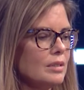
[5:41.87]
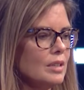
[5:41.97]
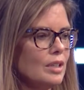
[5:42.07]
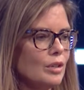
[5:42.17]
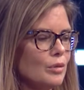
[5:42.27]

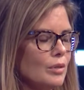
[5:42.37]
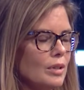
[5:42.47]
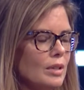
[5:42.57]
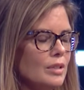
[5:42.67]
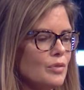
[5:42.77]
you know,
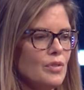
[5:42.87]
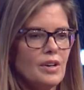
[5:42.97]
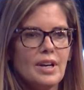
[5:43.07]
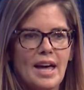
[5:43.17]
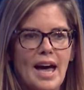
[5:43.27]
is
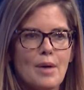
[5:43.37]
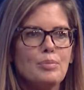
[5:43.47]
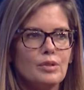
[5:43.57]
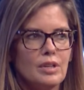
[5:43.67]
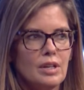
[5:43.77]
very
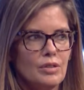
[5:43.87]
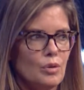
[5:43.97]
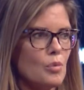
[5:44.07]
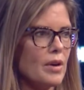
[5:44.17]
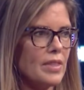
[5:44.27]
happily
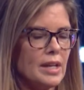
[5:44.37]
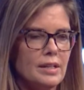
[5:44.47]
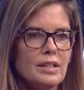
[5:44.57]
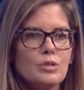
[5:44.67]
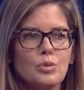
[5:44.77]
the one that
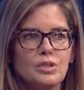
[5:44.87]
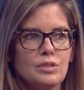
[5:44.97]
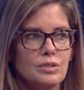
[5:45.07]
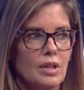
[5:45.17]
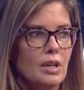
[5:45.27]
it is, which
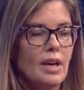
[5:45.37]
is